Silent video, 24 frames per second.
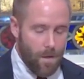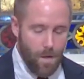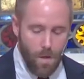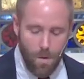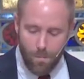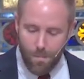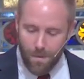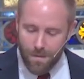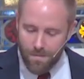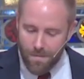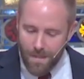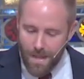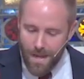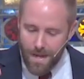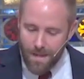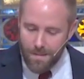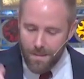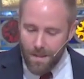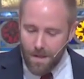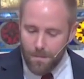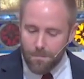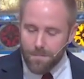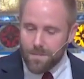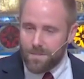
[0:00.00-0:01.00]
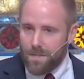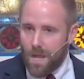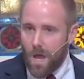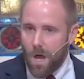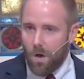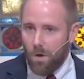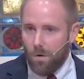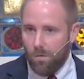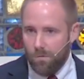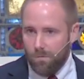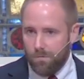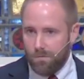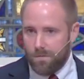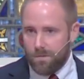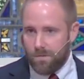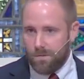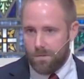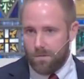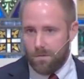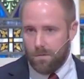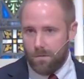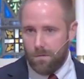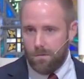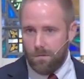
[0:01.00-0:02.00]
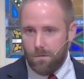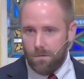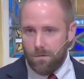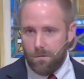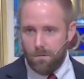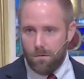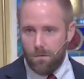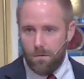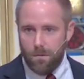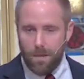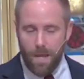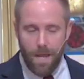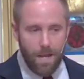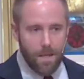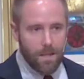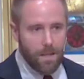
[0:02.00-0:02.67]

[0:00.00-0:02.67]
But they themselves, they